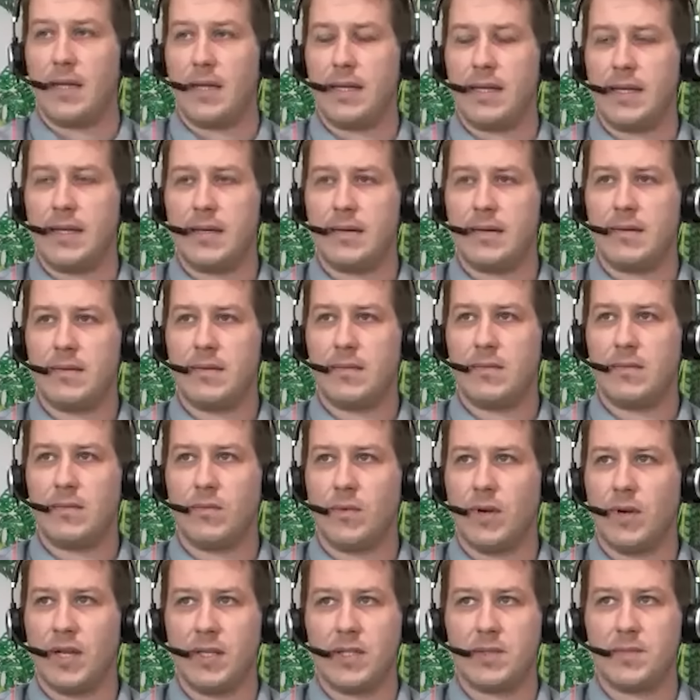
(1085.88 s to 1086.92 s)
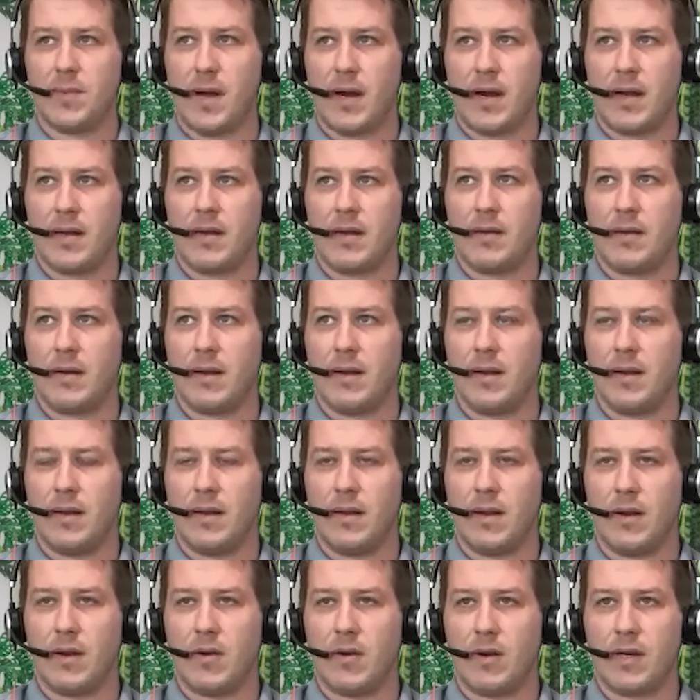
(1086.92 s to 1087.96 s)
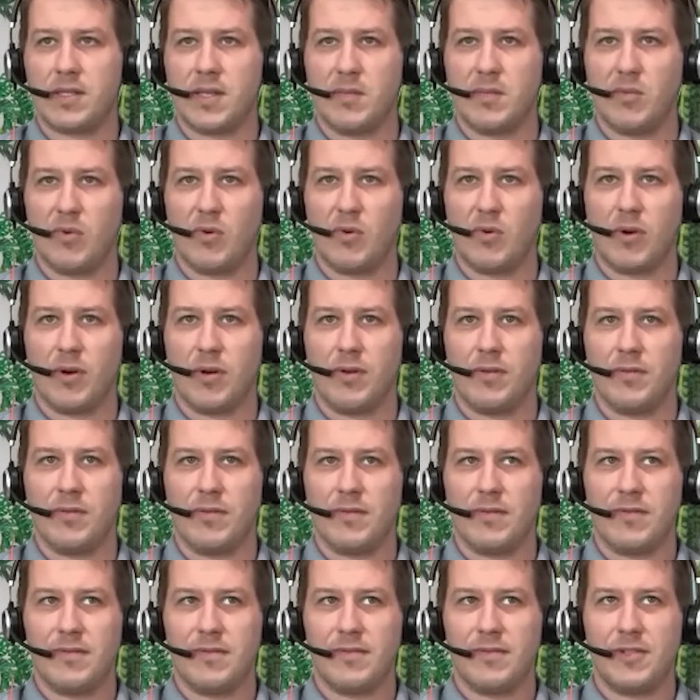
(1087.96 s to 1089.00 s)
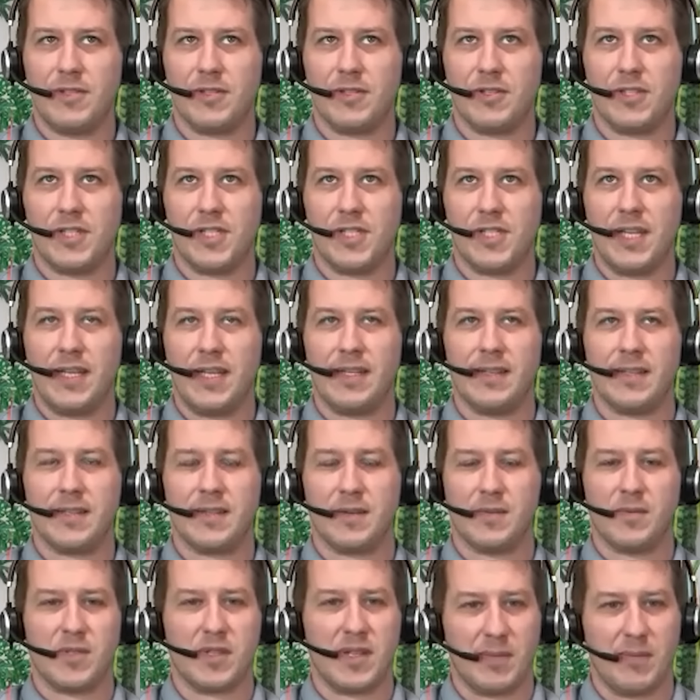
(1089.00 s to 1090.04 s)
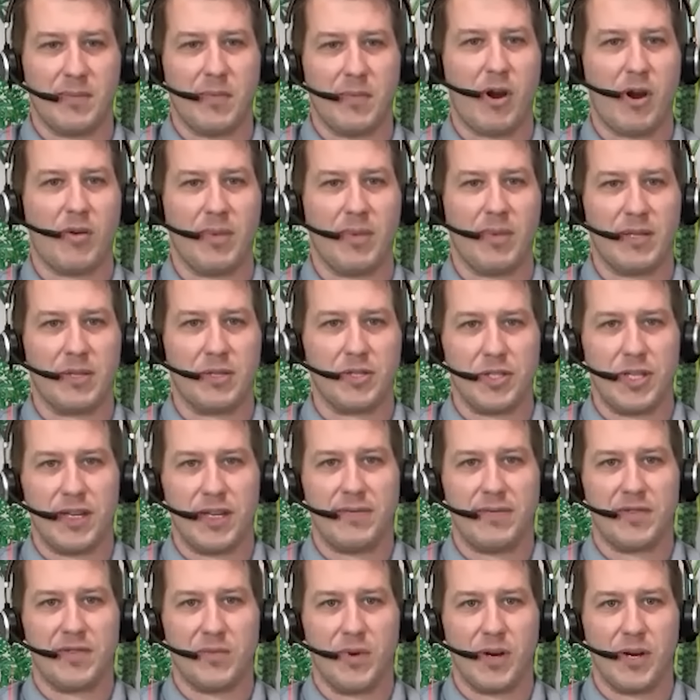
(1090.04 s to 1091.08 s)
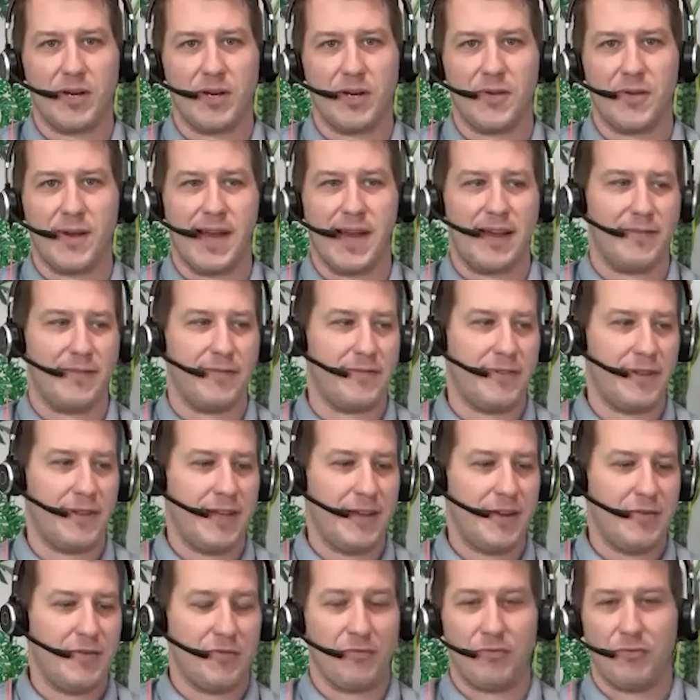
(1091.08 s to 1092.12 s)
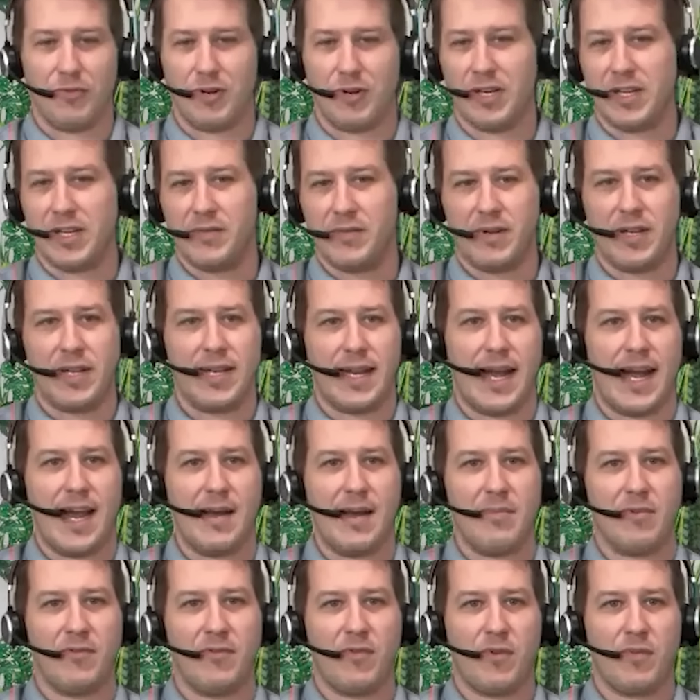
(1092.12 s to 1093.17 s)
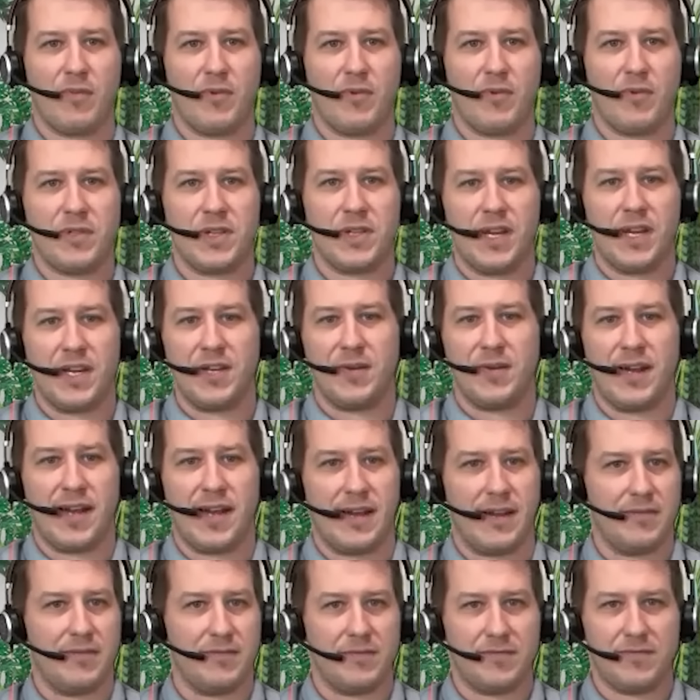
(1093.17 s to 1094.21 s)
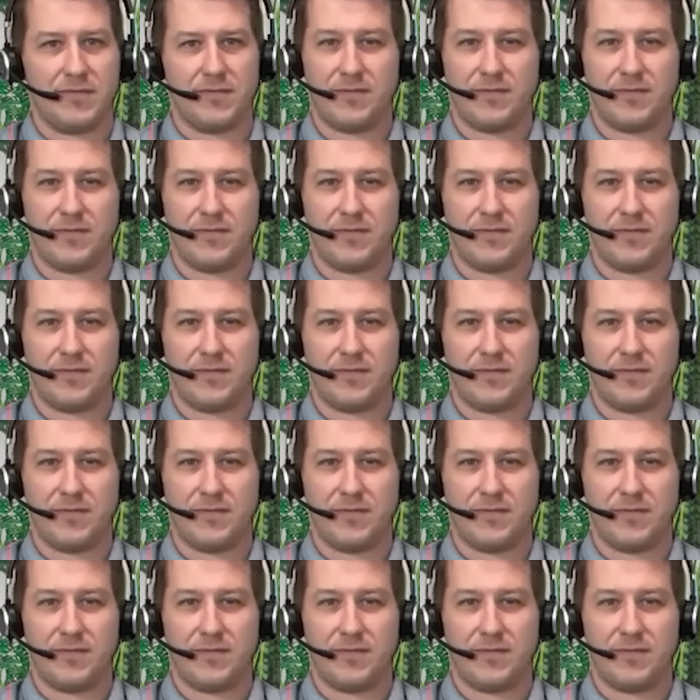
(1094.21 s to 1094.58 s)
I think really spot on. Across the board, you're seeing this almost like barbell shift where you have really, really high performers and you have